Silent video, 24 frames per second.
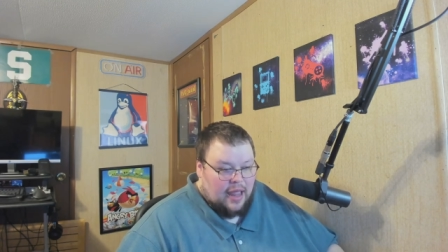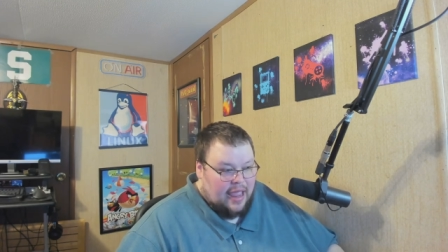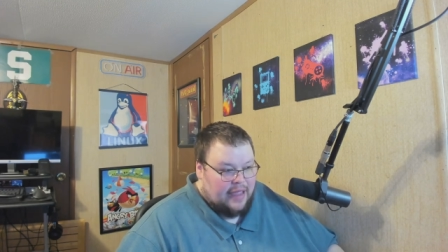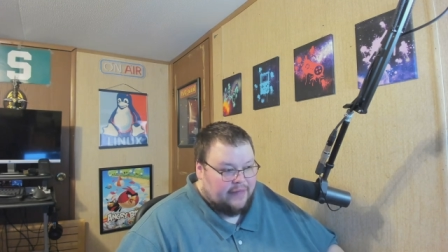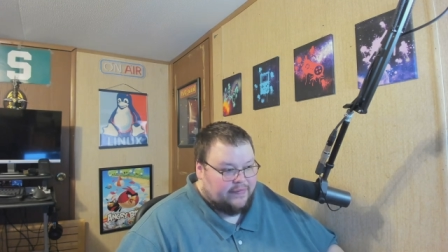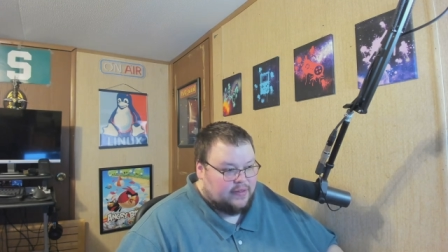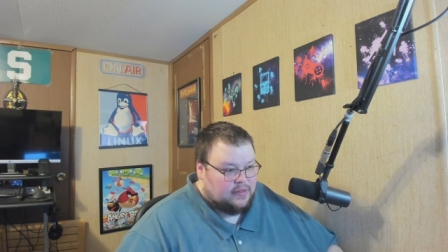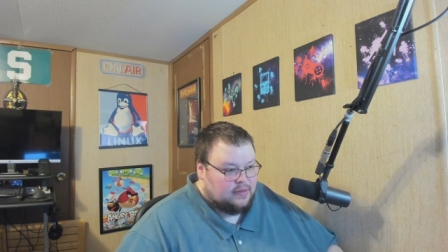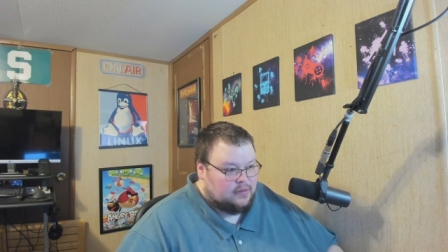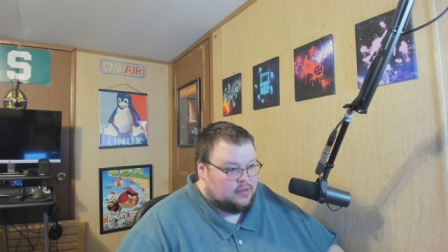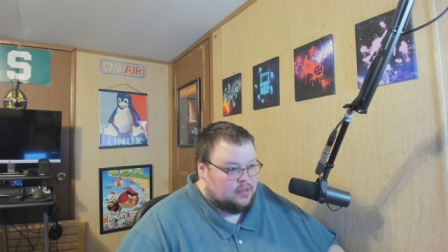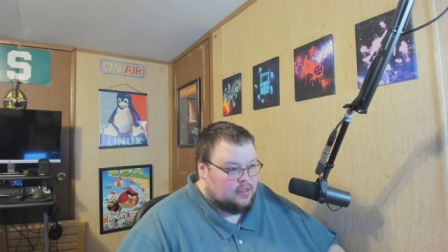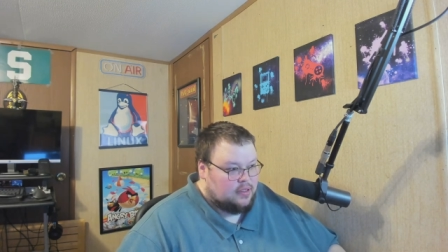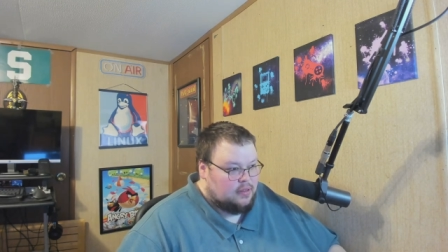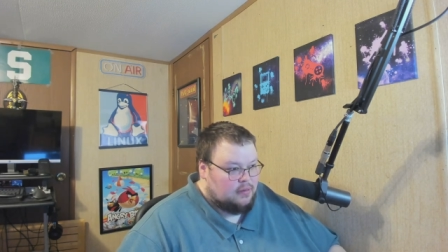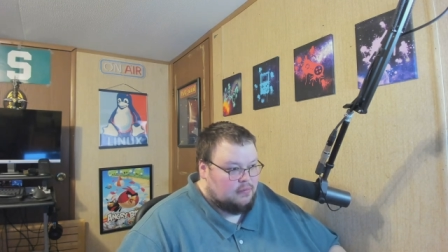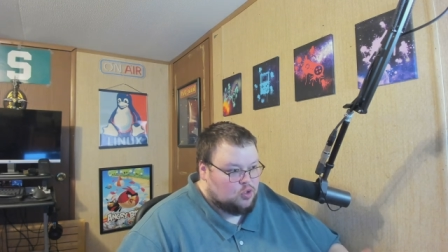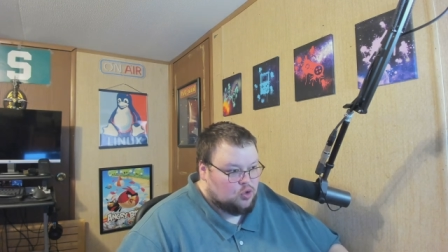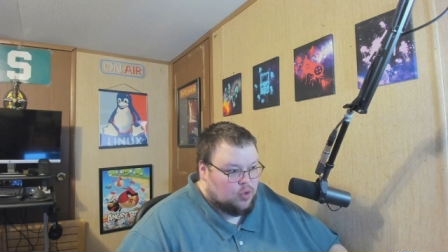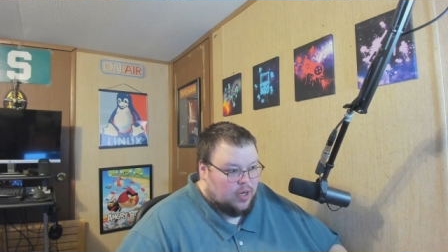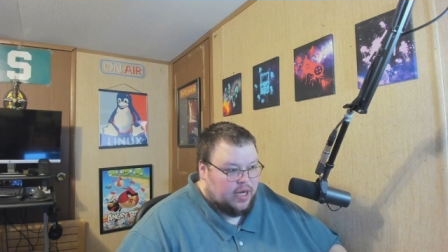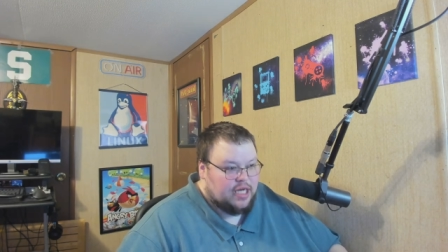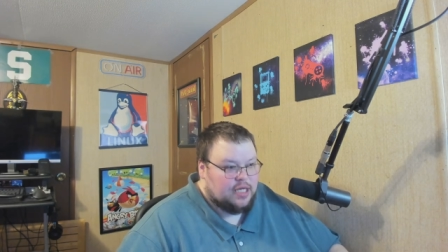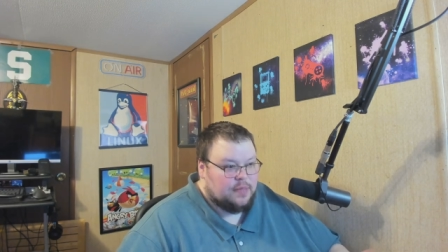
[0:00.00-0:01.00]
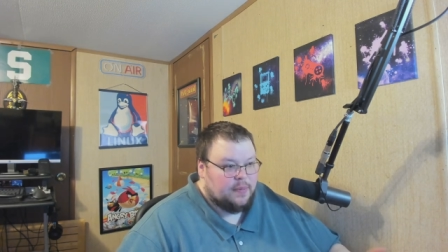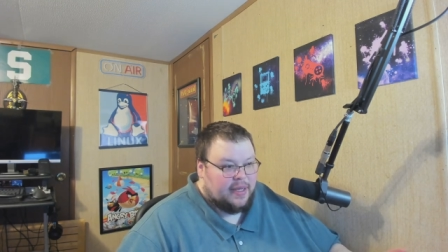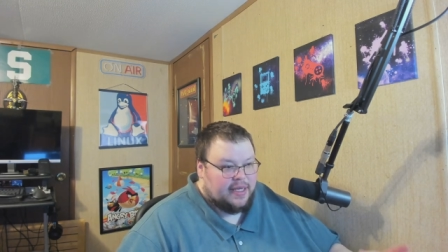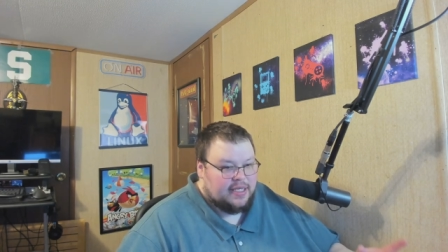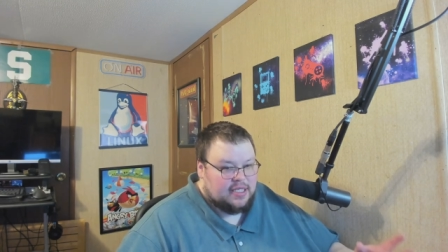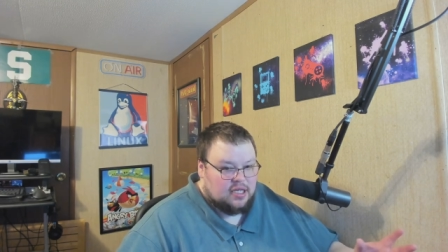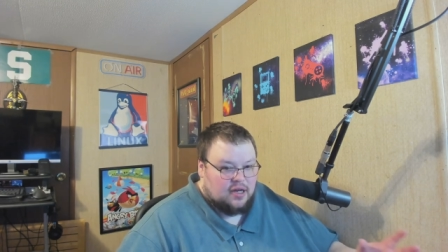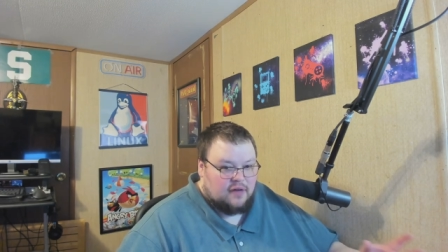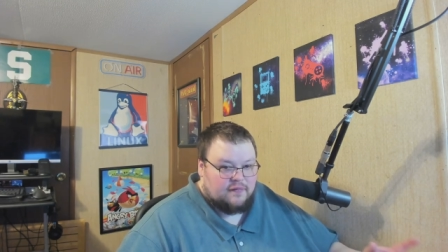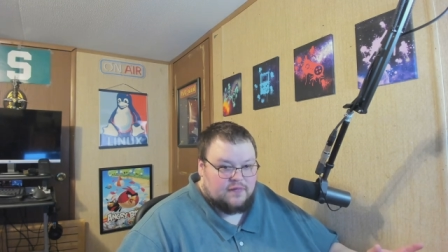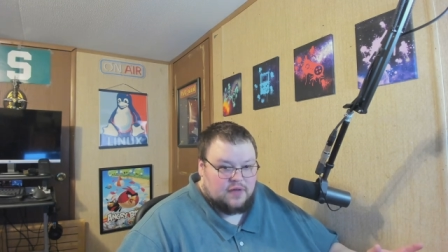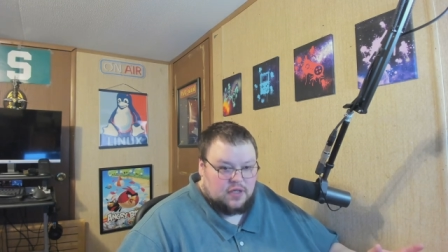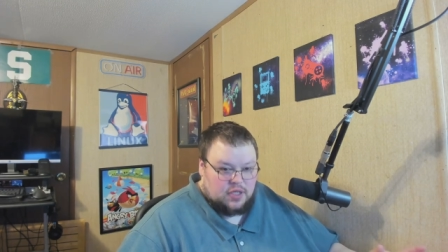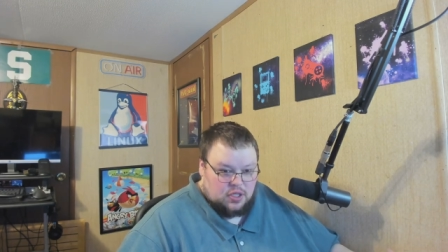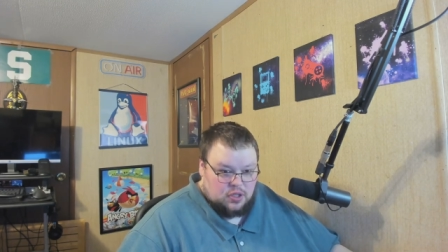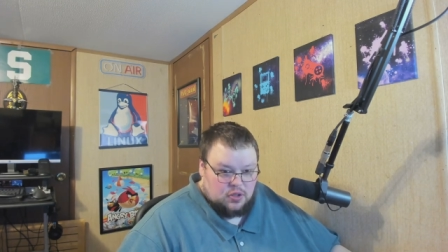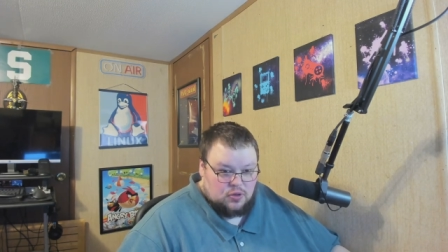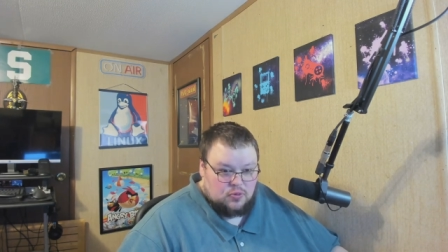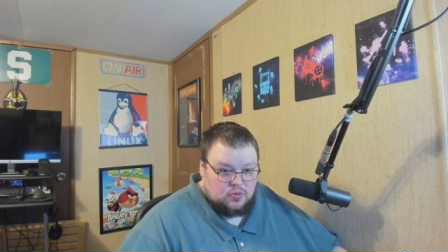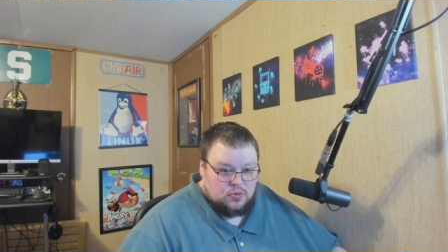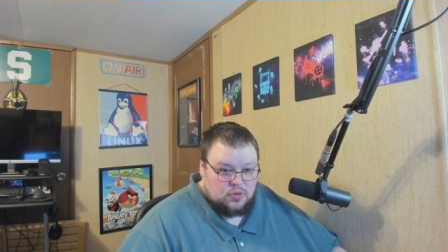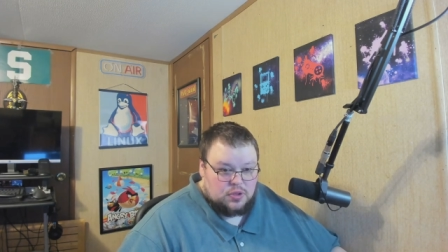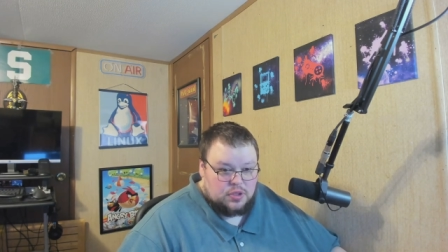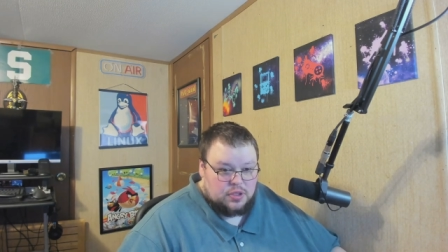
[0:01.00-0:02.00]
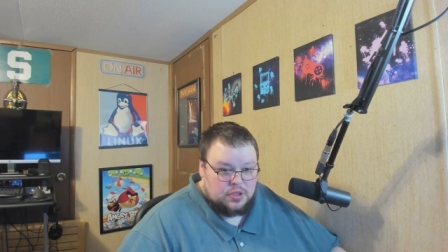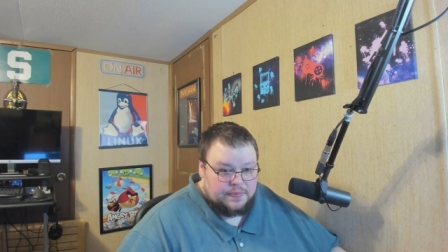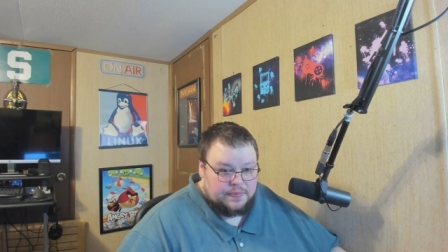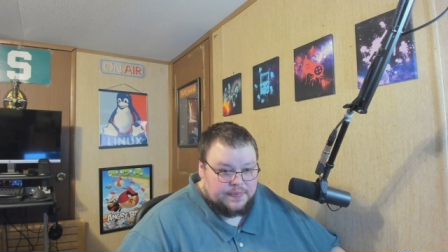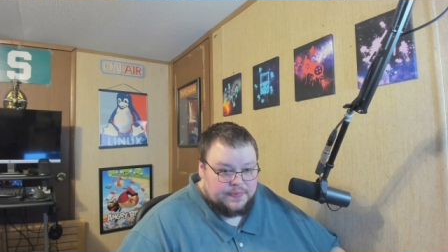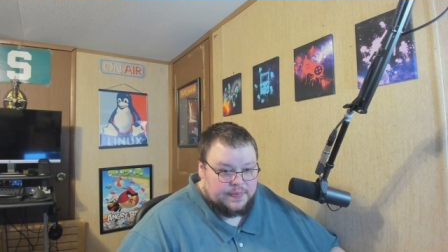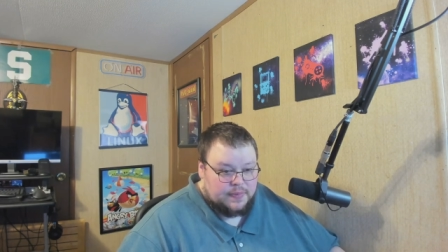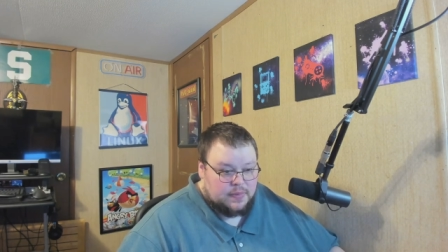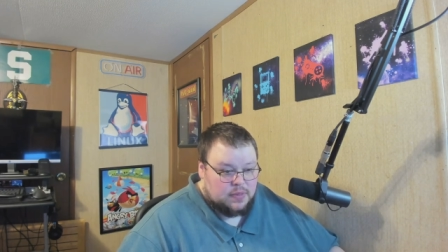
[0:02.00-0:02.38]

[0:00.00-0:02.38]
haven't trained myself to use.